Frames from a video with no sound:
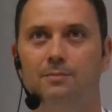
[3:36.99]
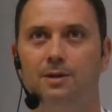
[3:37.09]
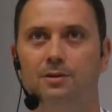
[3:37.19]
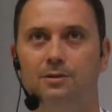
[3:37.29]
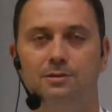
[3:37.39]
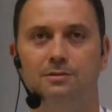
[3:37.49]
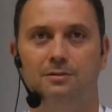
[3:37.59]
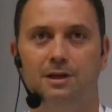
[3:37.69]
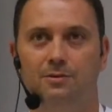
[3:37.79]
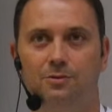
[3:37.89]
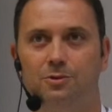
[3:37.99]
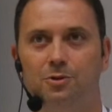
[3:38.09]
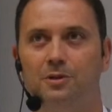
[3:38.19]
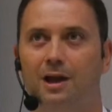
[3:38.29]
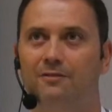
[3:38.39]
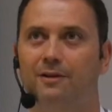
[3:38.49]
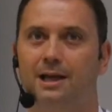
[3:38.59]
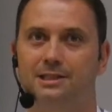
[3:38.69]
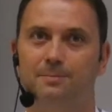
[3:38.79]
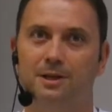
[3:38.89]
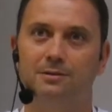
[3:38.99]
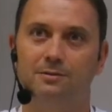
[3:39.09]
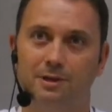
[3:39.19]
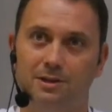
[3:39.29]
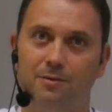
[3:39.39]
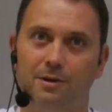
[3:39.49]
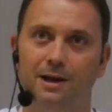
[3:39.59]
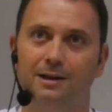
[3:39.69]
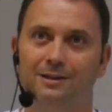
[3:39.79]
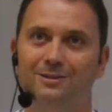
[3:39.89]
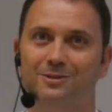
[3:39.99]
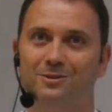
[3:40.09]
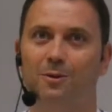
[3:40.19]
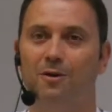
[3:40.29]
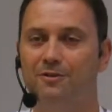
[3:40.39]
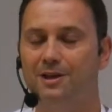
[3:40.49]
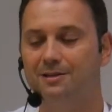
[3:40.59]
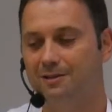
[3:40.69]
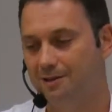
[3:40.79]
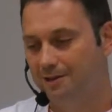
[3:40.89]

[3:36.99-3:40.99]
because yeah, you don't have acceptance criteria so often,